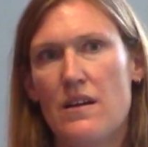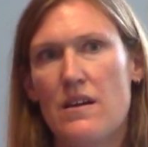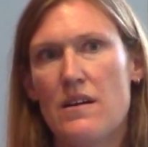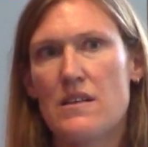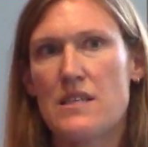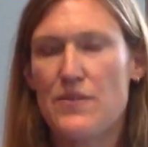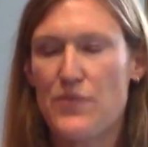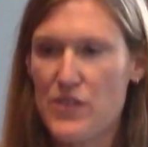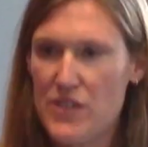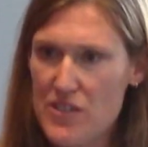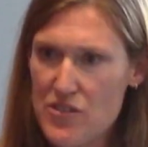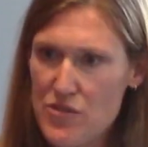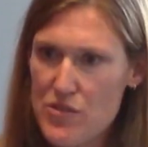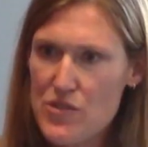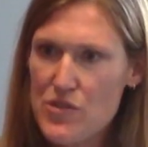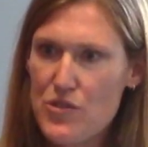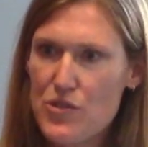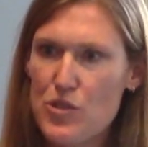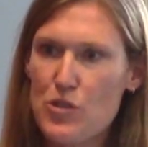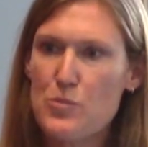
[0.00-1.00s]
different
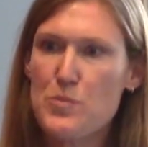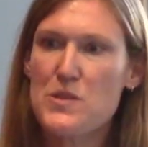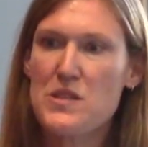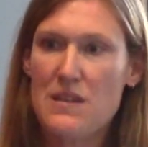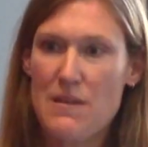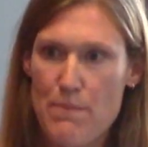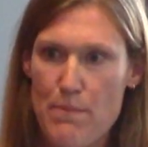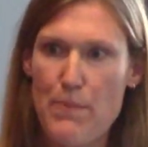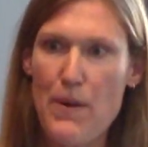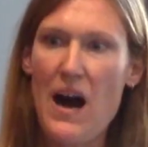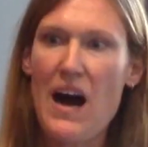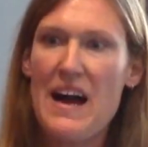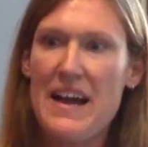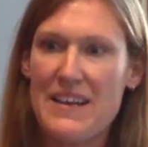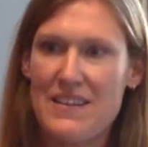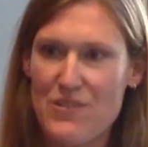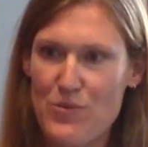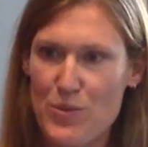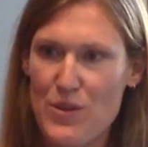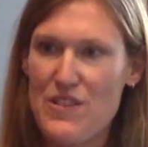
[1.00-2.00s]
interest groups
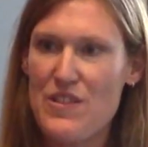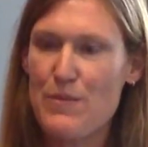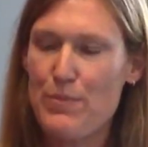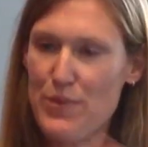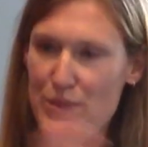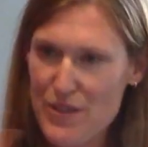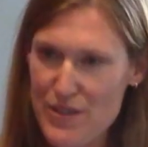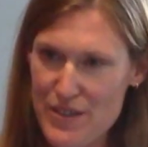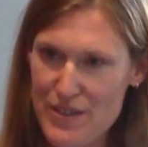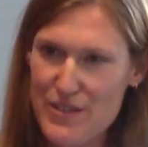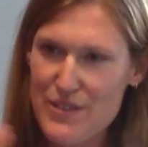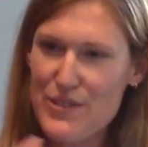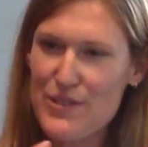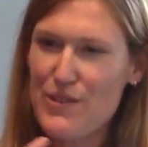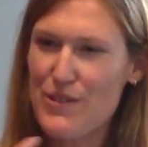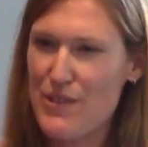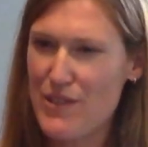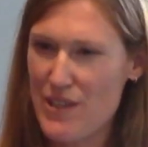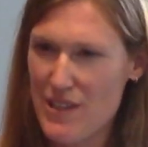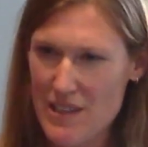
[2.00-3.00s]
combined with a
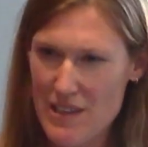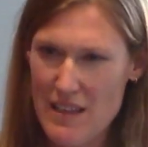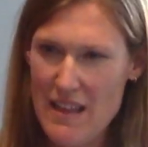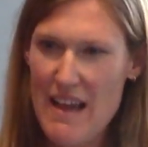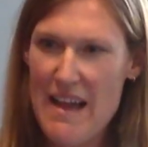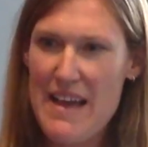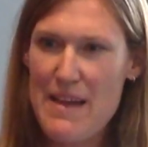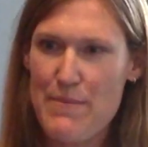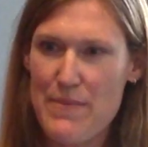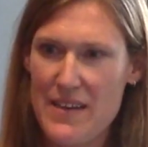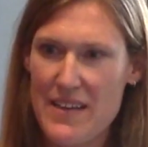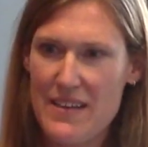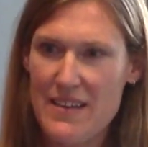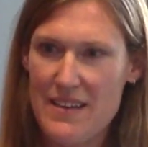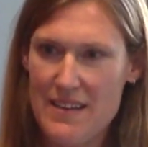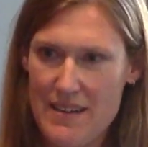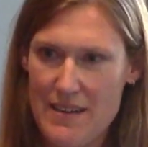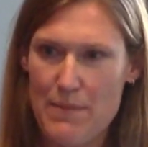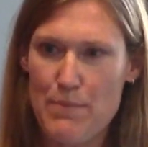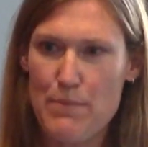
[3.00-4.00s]
political climate
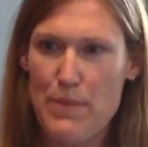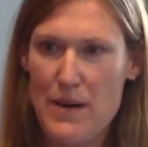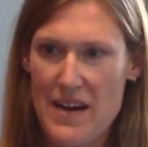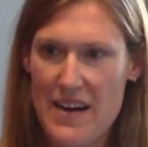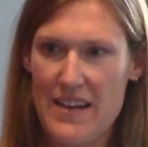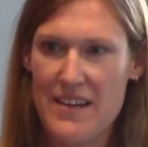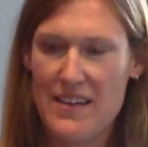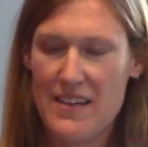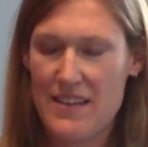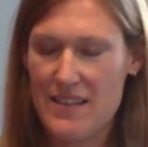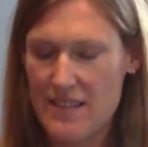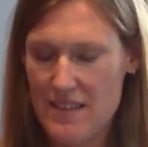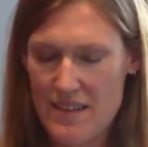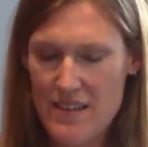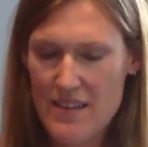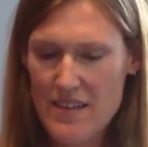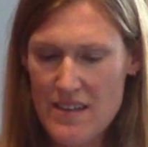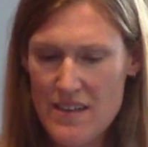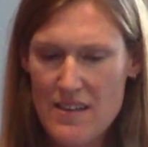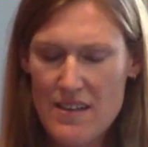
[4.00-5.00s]
can
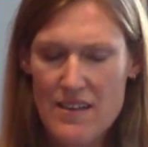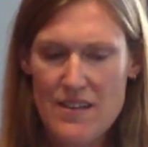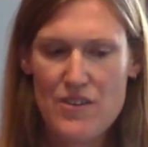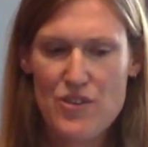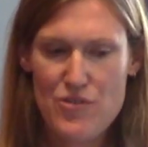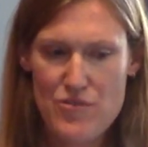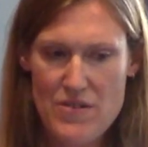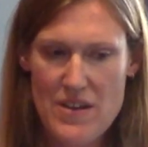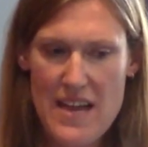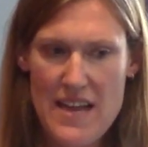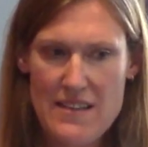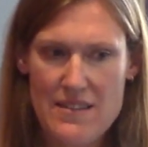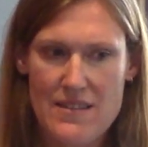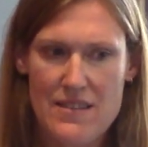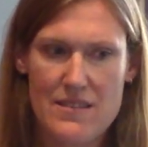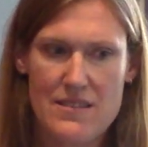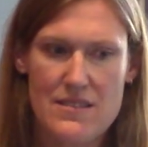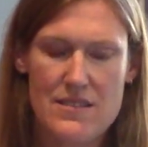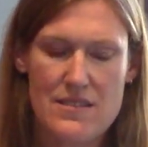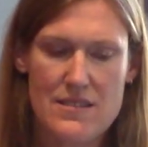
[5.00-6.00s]
create
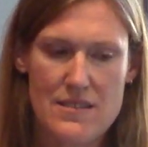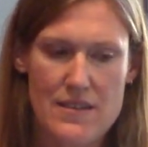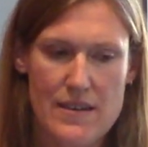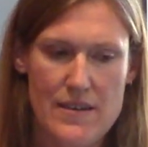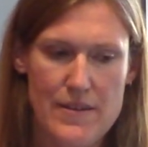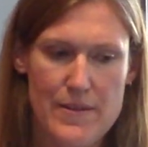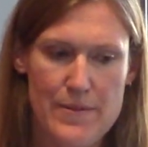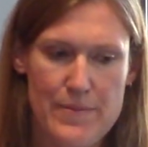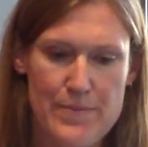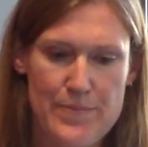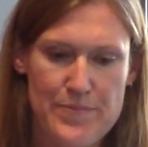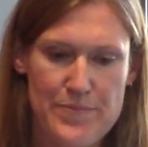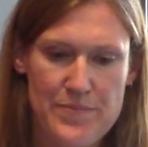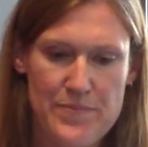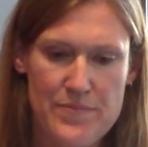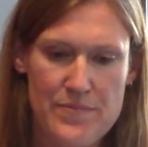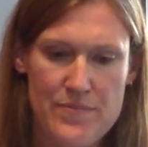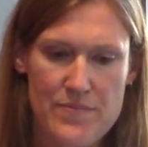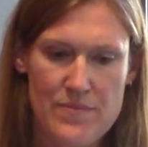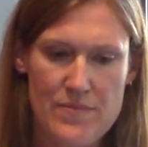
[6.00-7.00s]
these
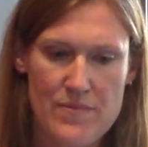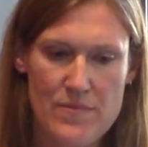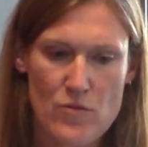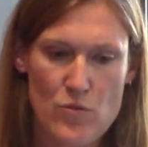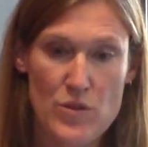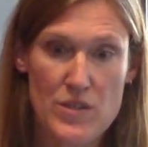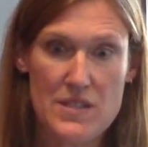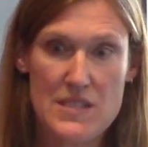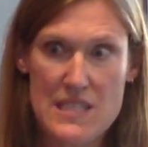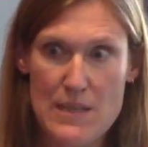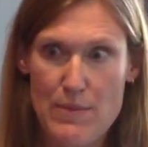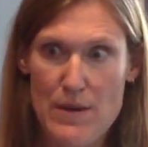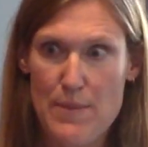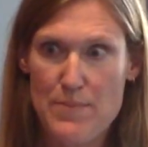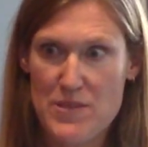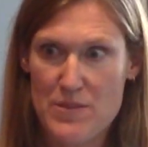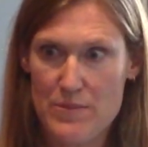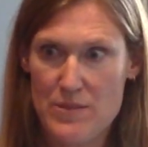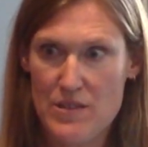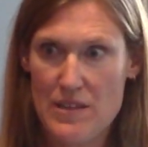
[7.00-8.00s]
really
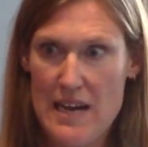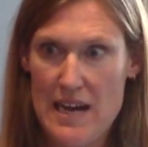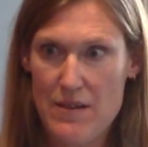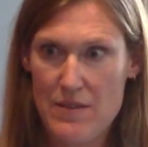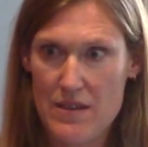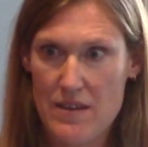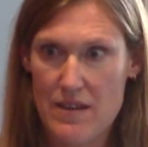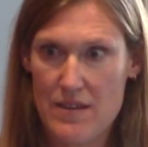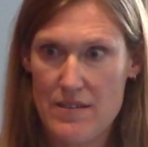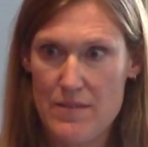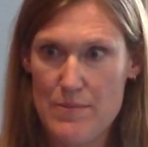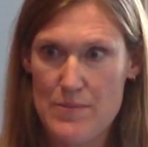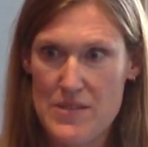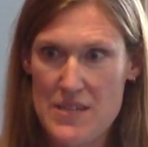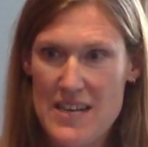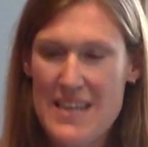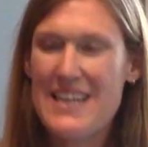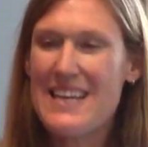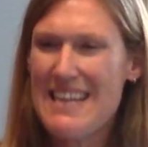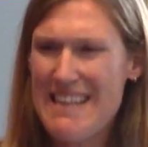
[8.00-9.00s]
suboptimal outcomes
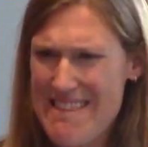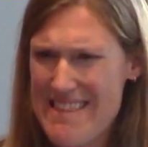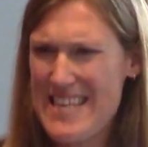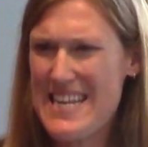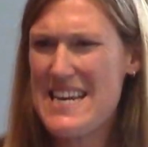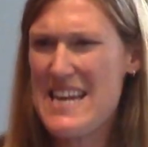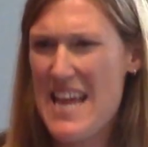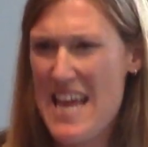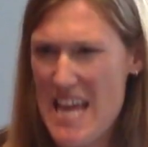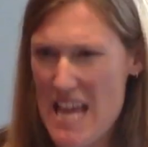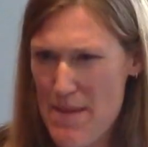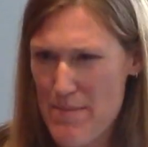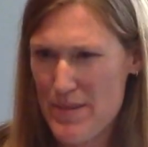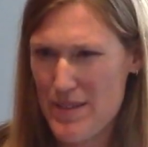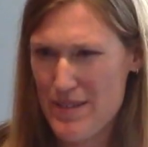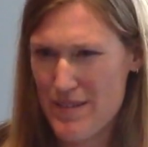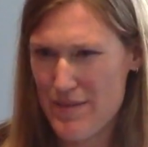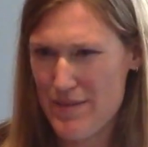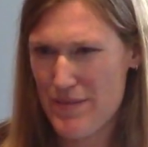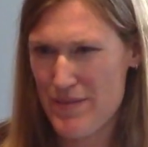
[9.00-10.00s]
in the name
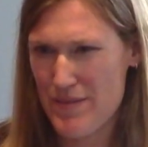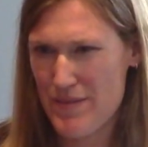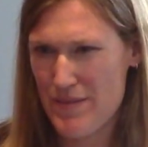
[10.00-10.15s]
of